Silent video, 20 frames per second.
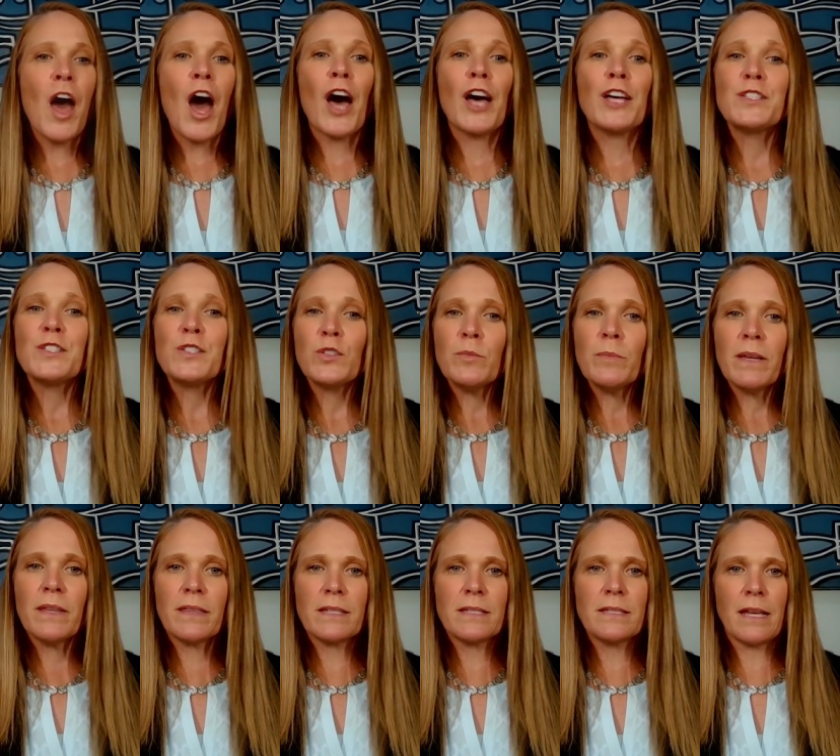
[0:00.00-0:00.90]

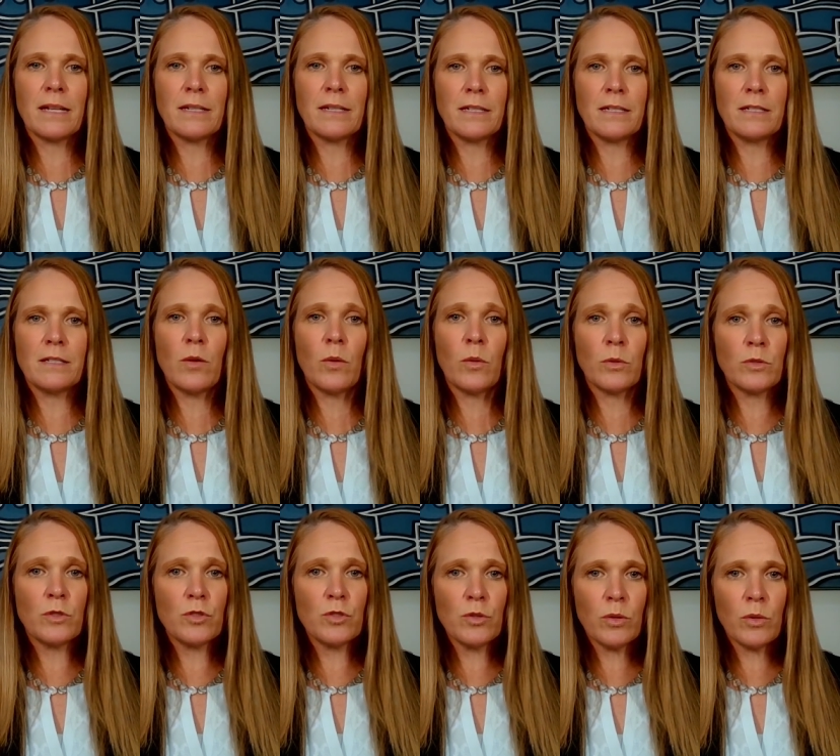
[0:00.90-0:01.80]
Assuming this sentence
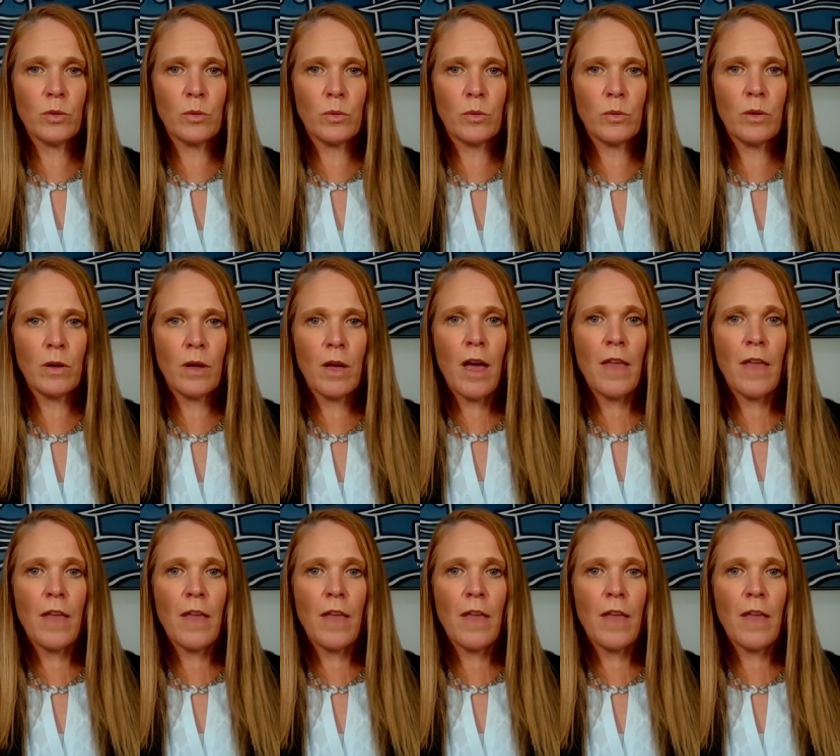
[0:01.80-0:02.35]
holds true,